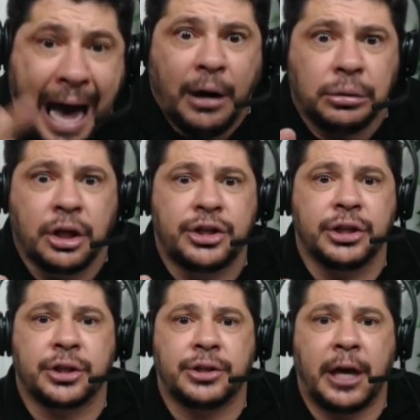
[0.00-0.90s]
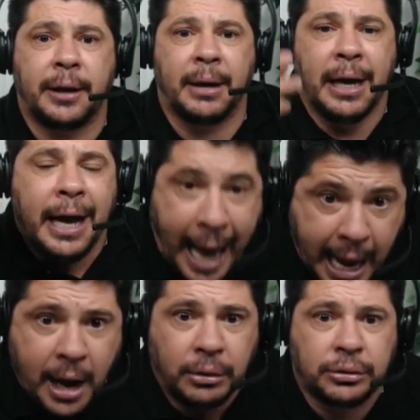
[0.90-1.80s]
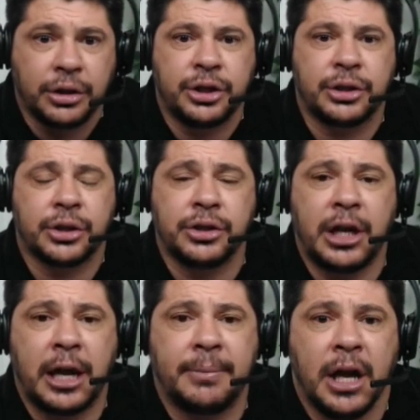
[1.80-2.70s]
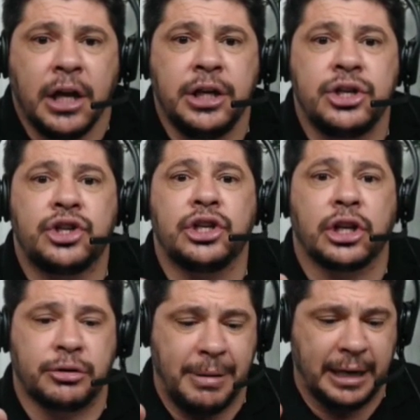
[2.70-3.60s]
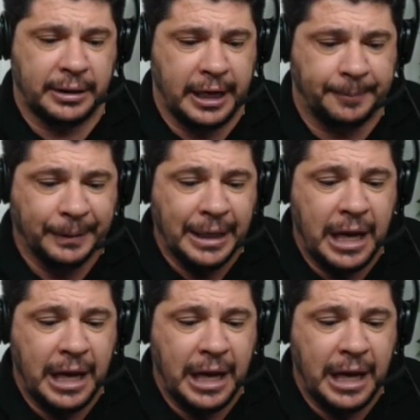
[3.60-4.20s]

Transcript: Out in Jesus' name, out in Jesus' name, in Jesus' mighty name,